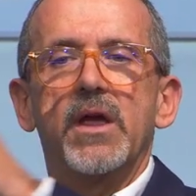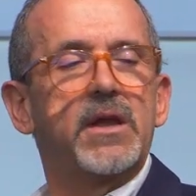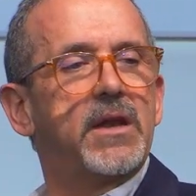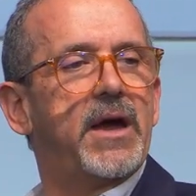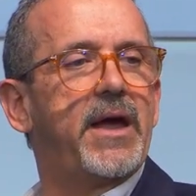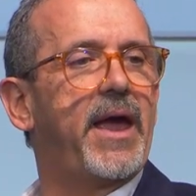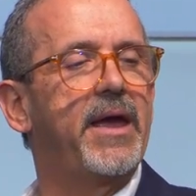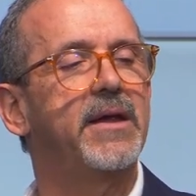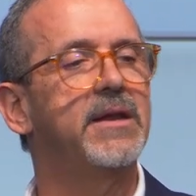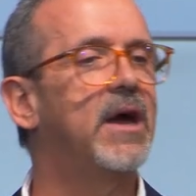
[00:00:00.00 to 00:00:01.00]
in
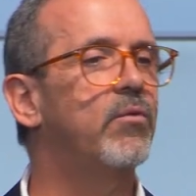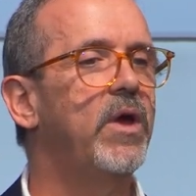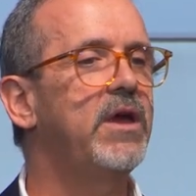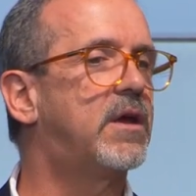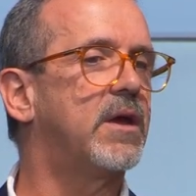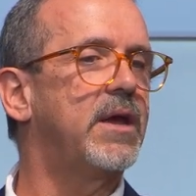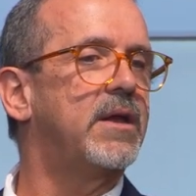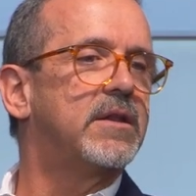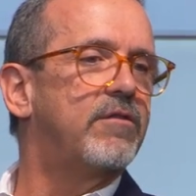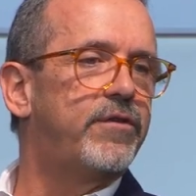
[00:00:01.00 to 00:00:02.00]
a week
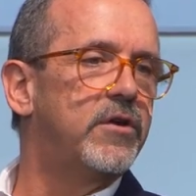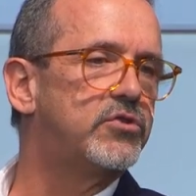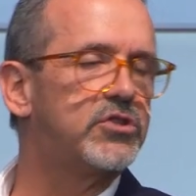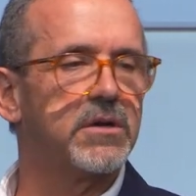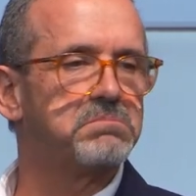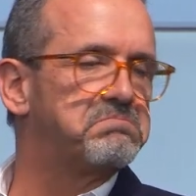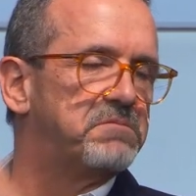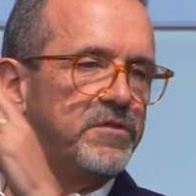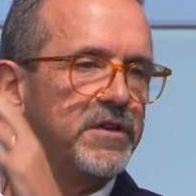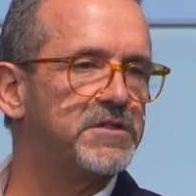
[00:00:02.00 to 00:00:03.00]
in the future,
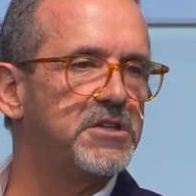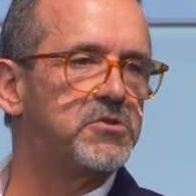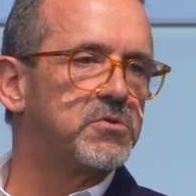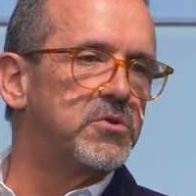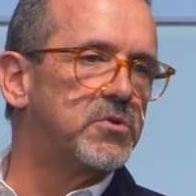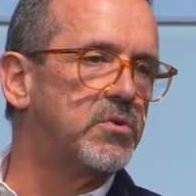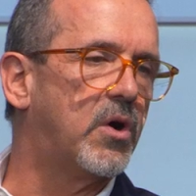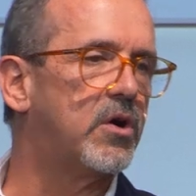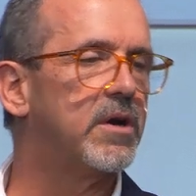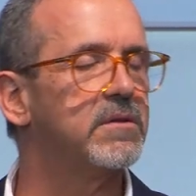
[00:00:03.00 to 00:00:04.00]
52
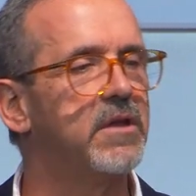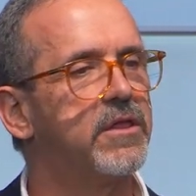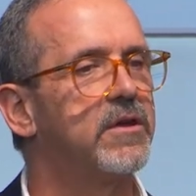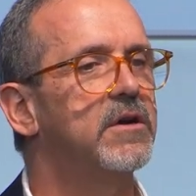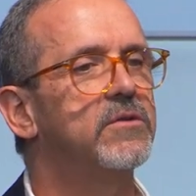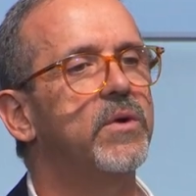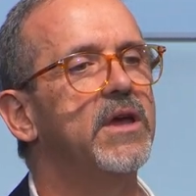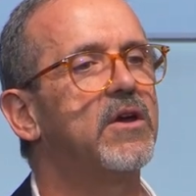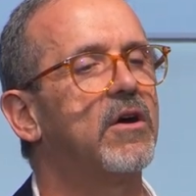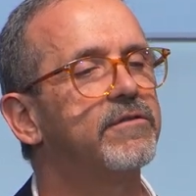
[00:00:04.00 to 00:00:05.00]
or the third
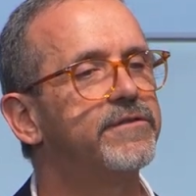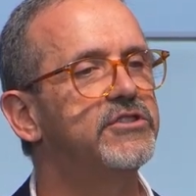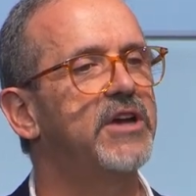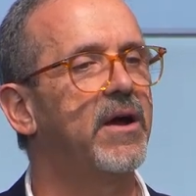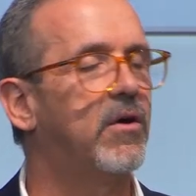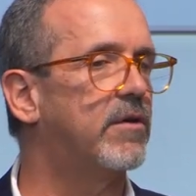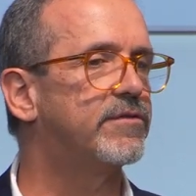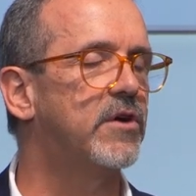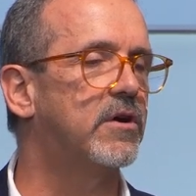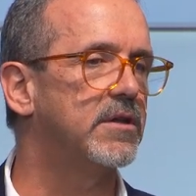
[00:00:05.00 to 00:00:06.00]
week of
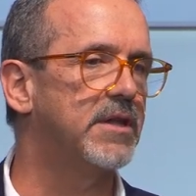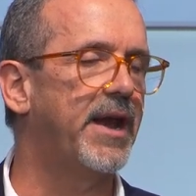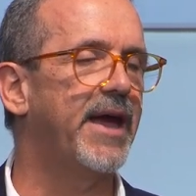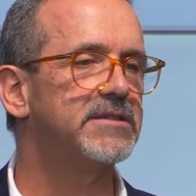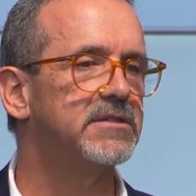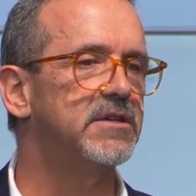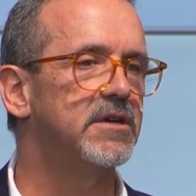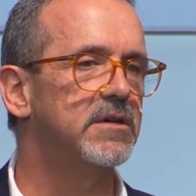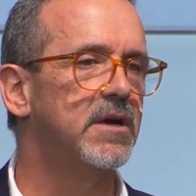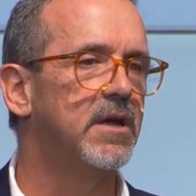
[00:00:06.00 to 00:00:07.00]
the next
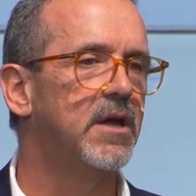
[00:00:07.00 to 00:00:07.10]
year,